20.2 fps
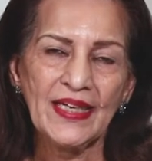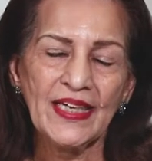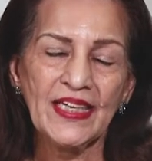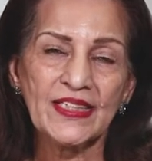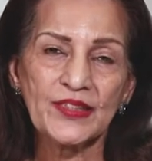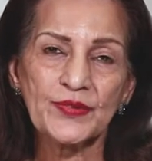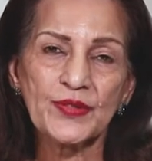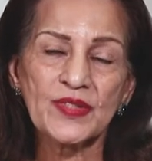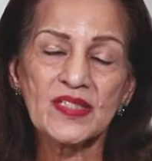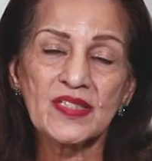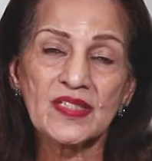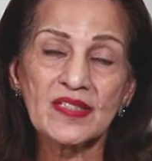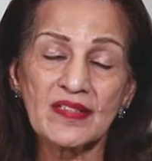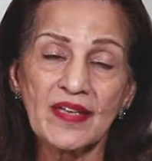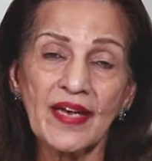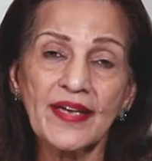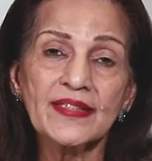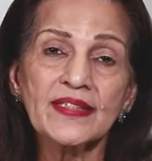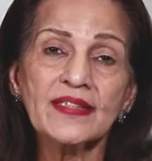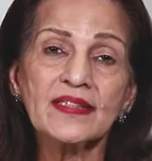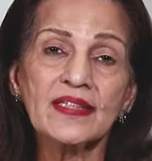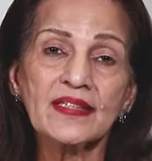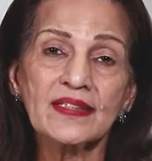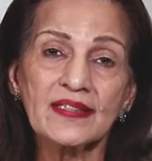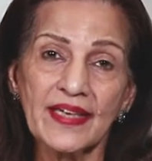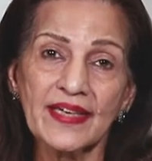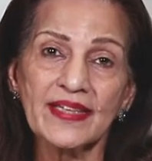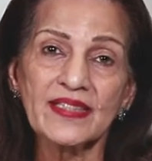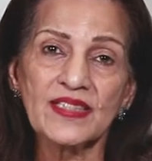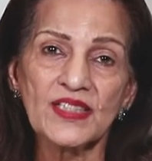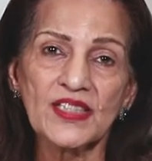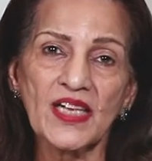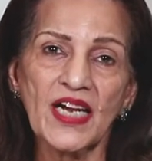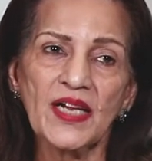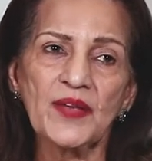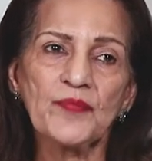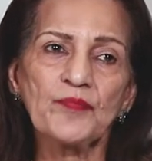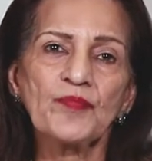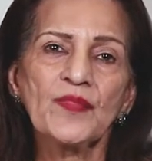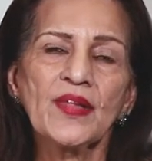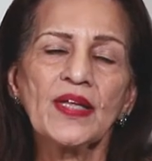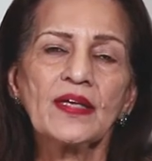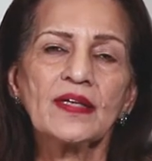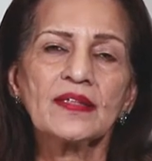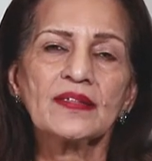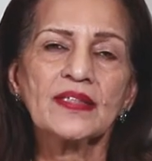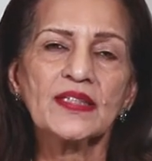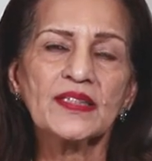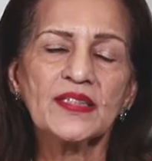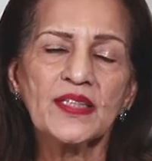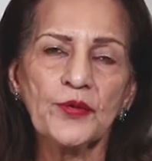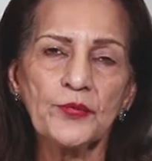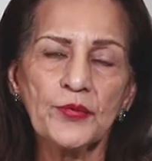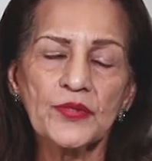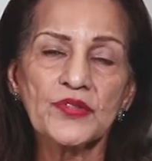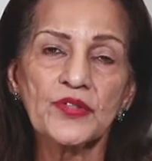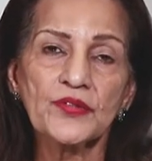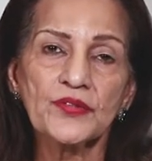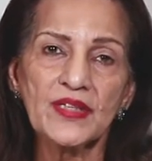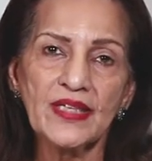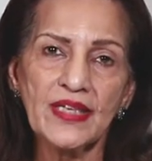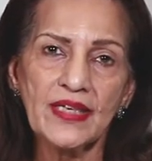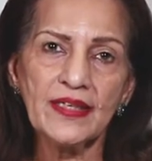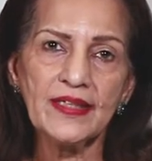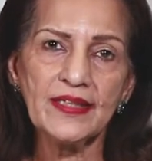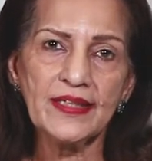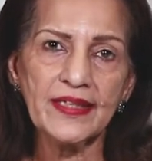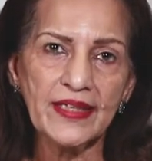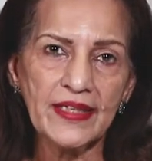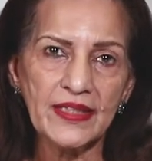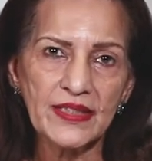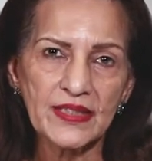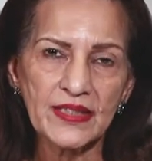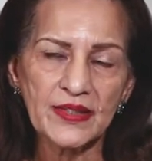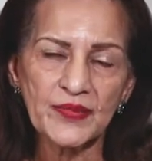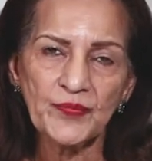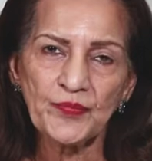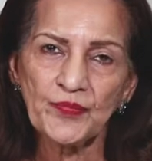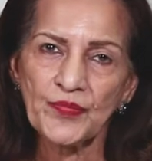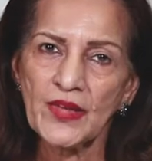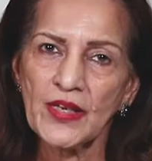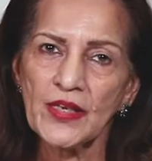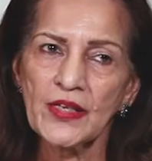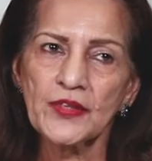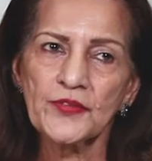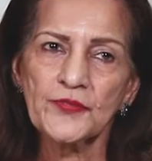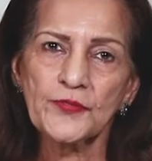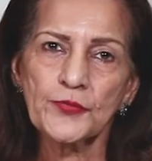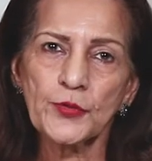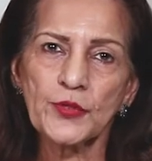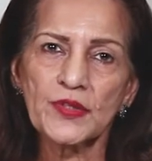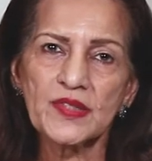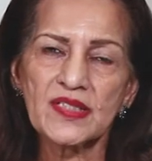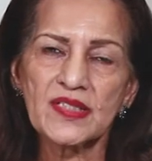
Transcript: It was decided at that time that there was a real need for